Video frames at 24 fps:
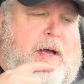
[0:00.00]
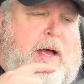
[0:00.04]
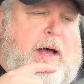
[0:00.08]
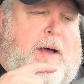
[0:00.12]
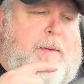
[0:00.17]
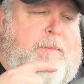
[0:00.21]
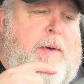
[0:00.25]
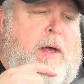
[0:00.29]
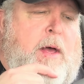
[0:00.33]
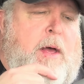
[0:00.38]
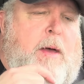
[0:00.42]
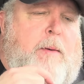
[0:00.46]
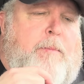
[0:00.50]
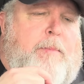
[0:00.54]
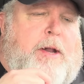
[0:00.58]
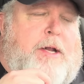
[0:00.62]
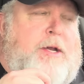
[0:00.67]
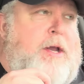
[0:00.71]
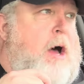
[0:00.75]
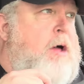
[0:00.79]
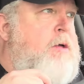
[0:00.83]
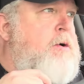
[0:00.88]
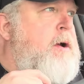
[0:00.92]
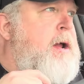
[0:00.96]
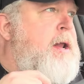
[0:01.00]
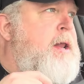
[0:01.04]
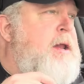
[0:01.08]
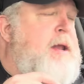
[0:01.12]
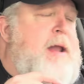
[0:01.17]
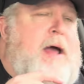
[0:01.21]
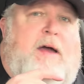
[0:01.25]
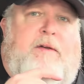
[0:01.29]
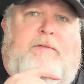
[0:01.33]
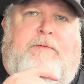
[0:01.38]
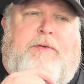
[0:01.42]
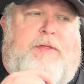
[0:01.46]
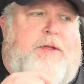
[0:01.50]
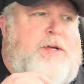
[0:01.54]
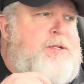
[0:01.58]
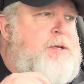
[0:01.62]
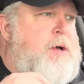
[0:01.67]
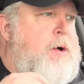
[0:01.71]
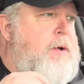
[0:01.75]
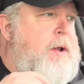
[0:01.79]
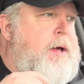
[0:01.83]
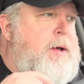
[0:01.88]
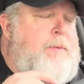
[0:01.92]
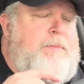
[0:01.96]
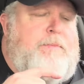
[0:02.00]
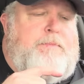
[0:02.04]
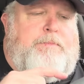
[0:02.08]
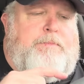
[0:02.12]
Um, but $1.89 for the soda.